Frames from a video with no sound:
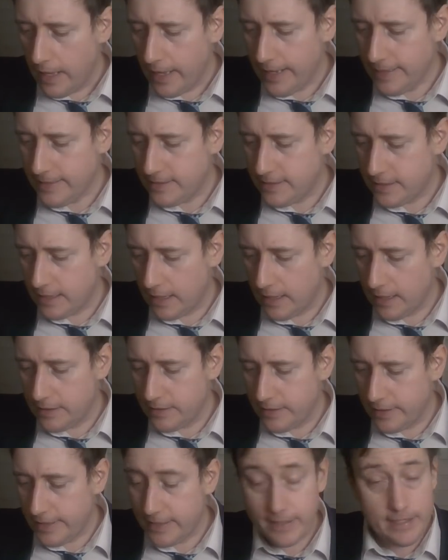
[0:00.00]

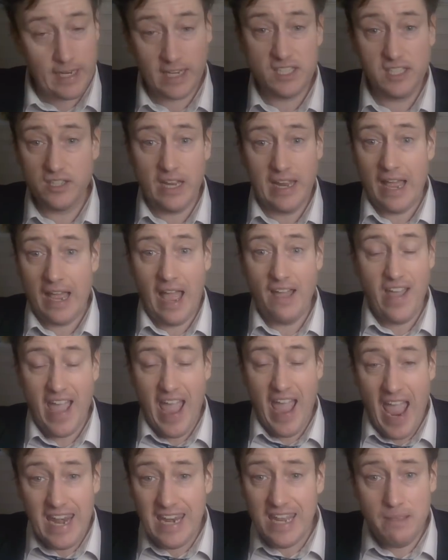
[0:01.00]
It doesn't have
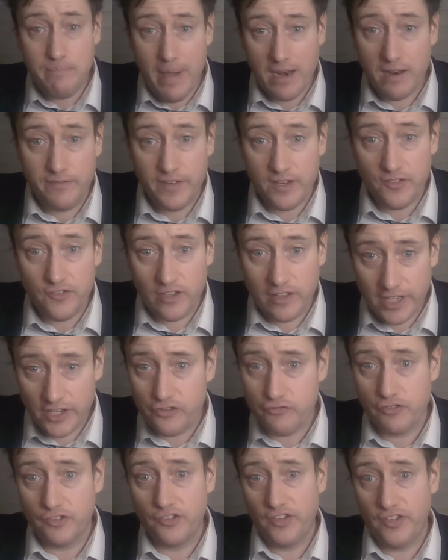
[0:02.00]
any benefit to
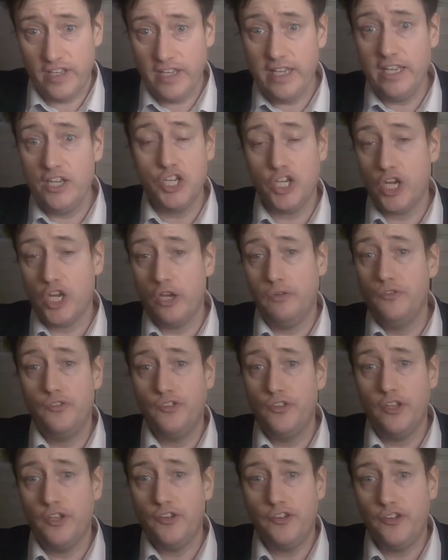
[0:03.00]
literacy. He shows
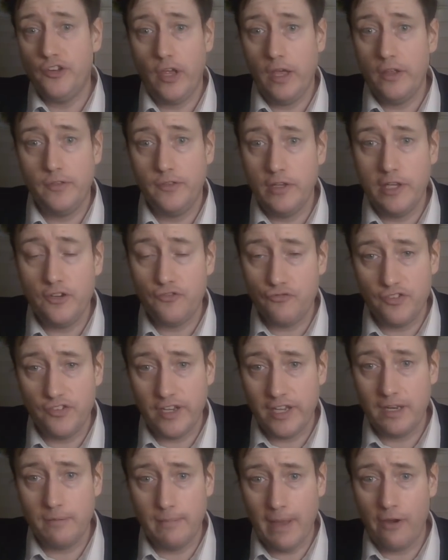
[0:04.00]
that
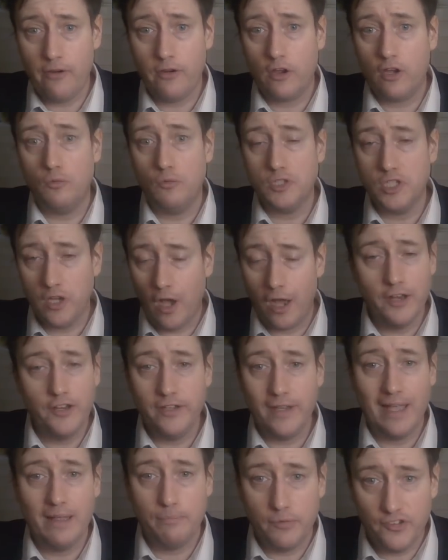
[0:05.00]
literacy in America was
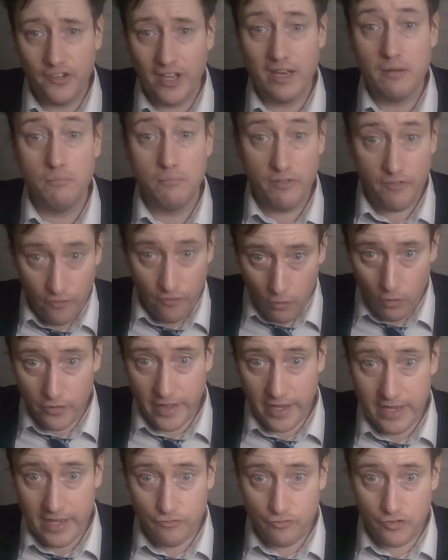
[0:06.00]
98% before
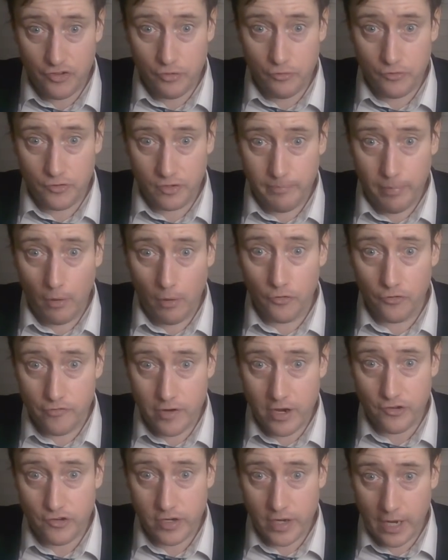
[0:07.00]
they introduced
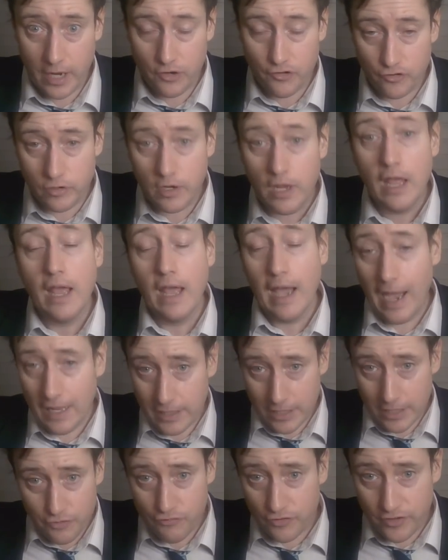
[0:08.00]
compulsory education,
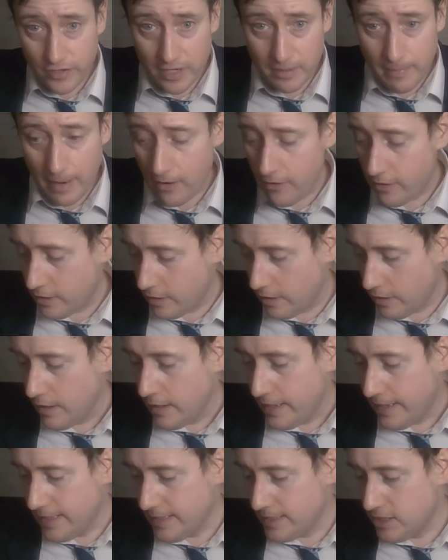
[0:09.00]
and literacy in America
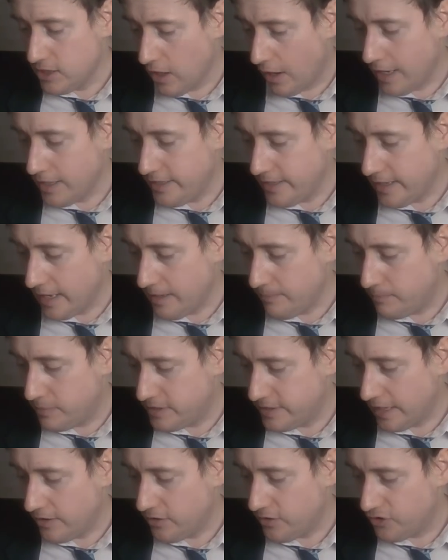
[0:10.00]
is
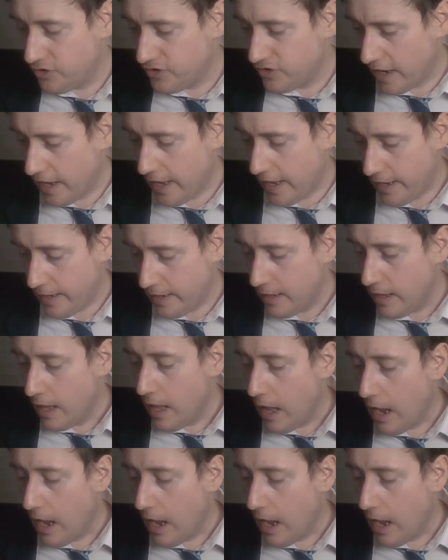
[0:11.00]
98% today.